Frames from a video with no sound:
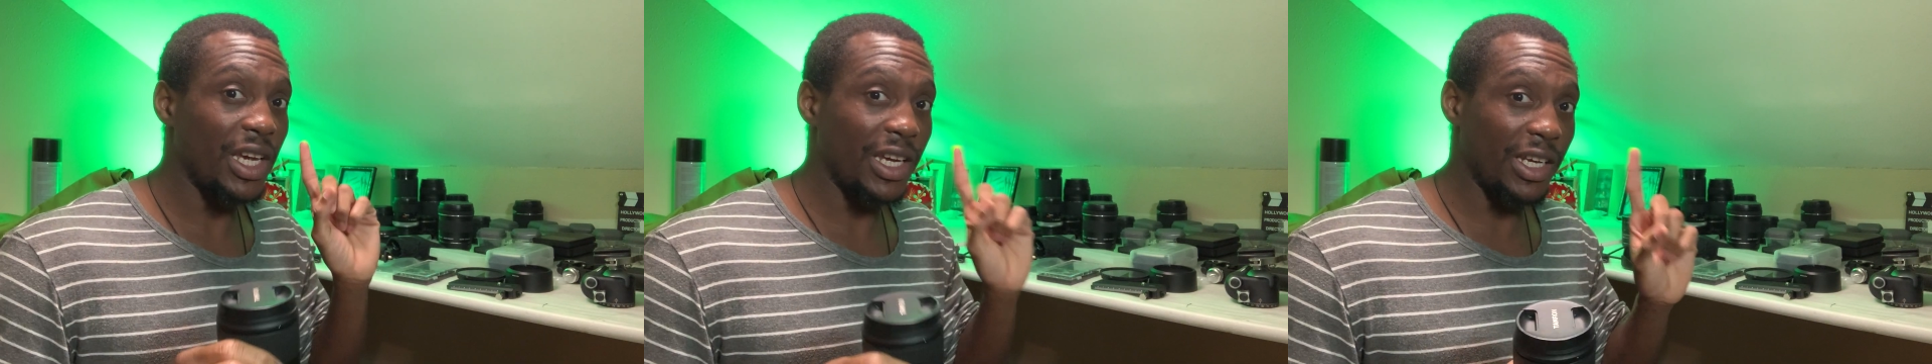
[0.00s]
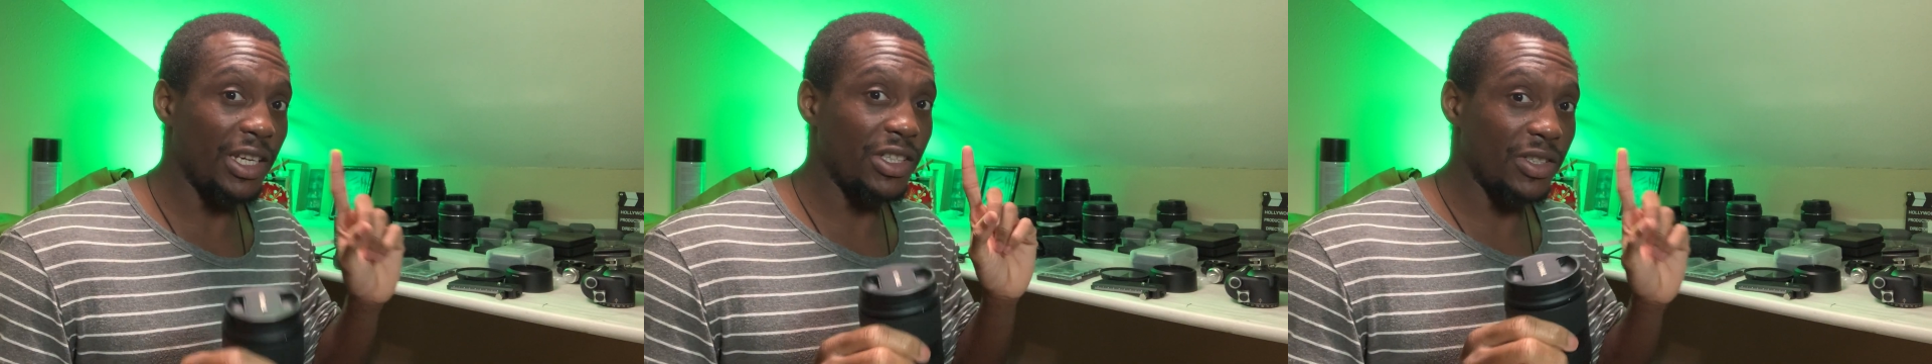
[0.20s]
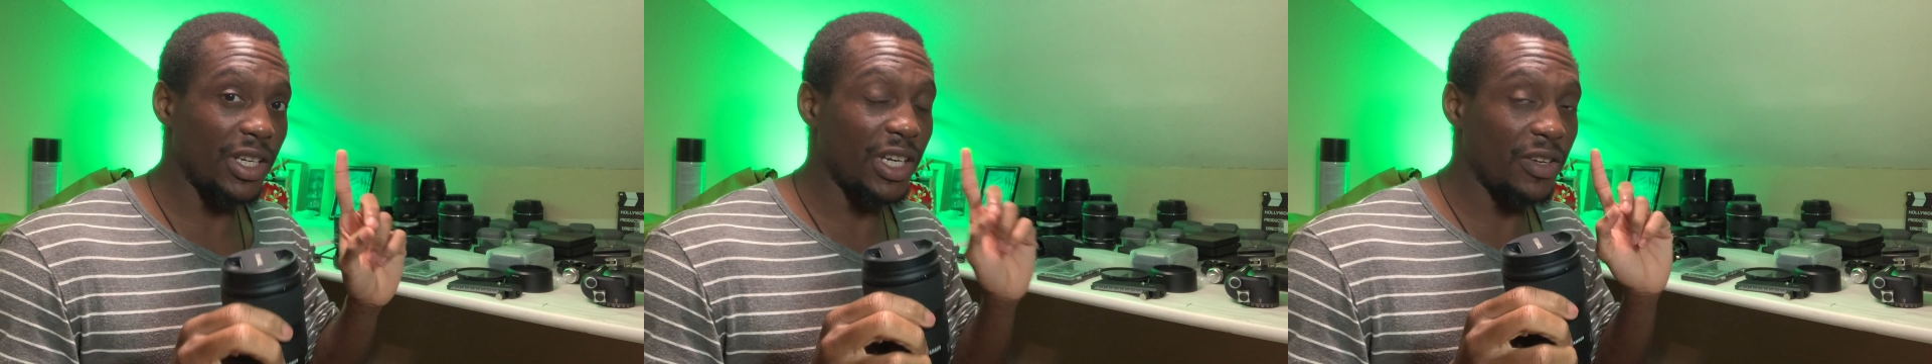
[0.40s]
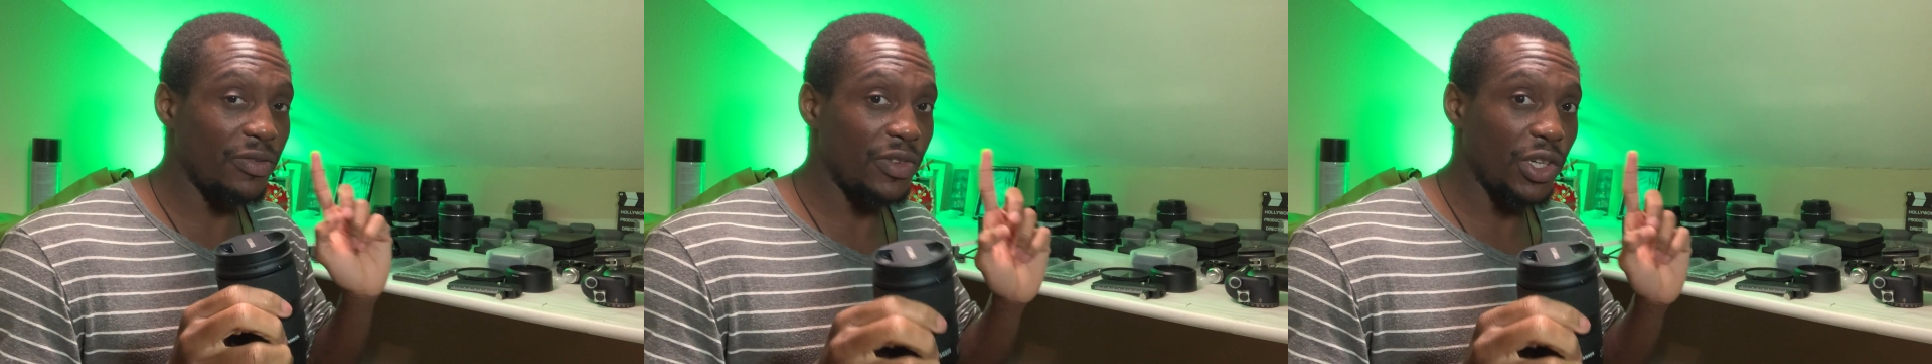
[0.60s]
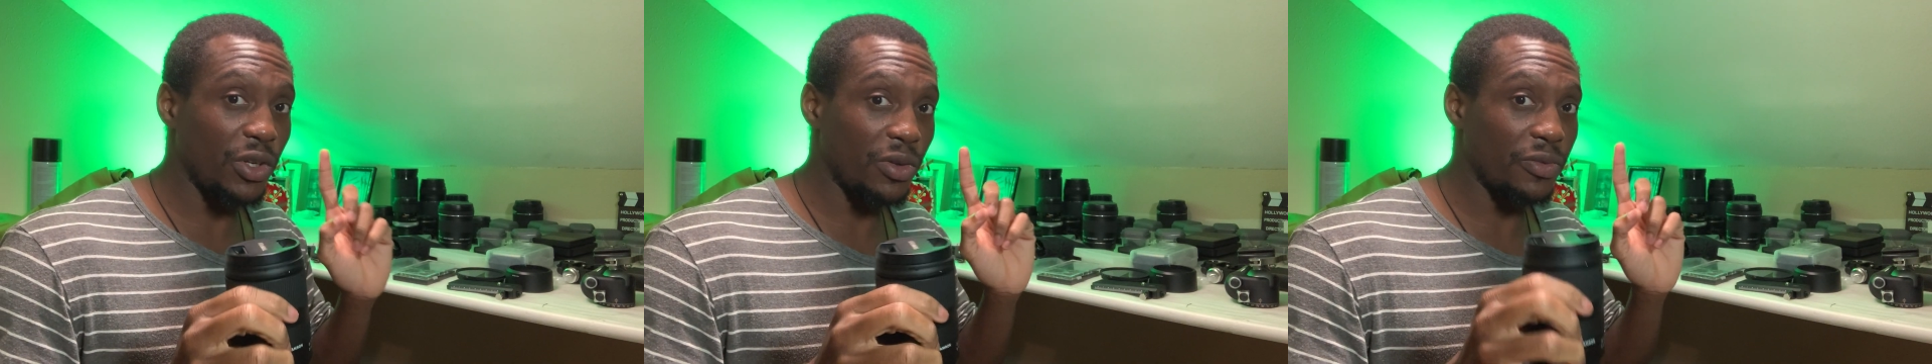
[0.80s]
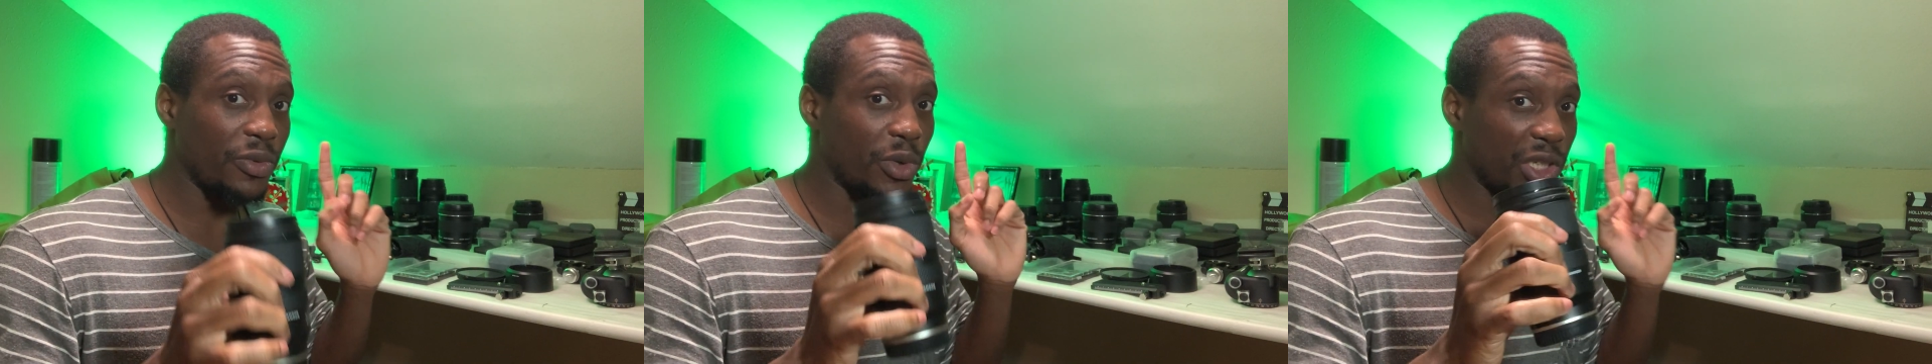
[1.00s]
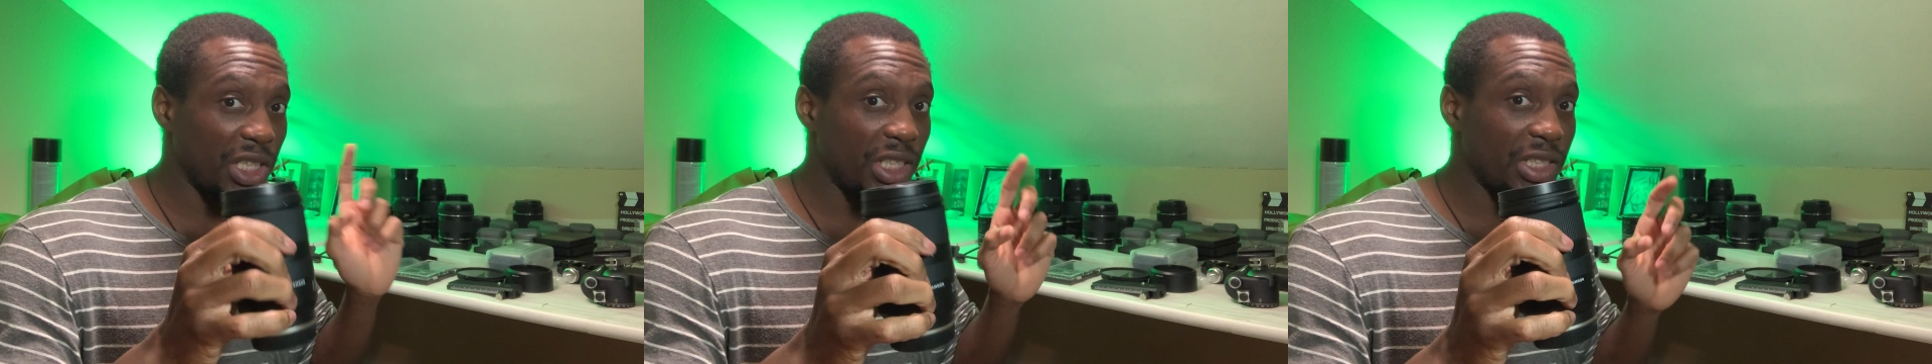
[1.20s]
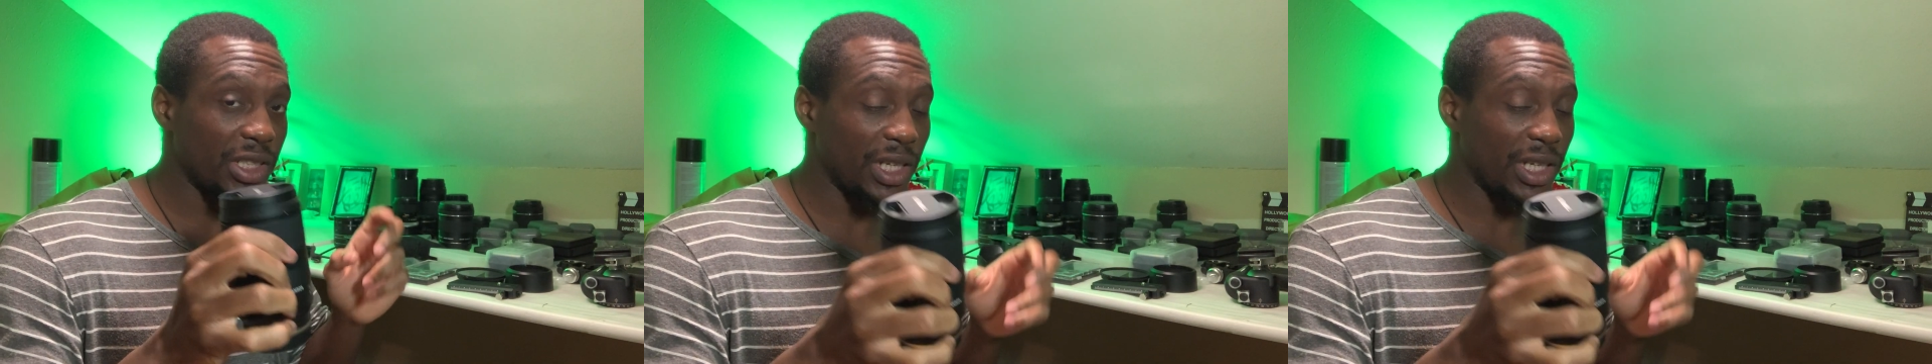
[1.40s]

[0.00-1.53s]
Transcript: a video for each